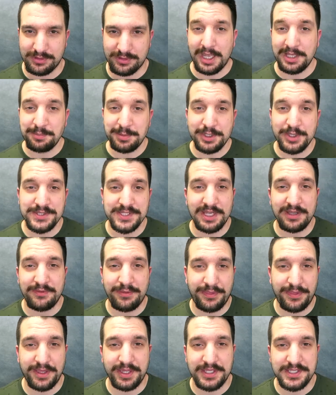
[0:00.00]
And because I have
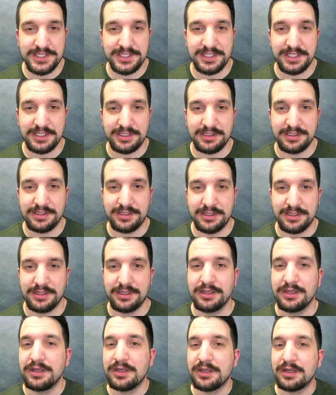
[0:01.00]
thick skin.
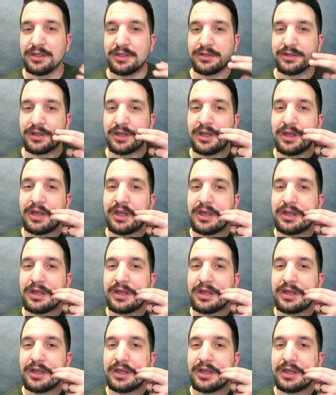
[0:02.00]
Look.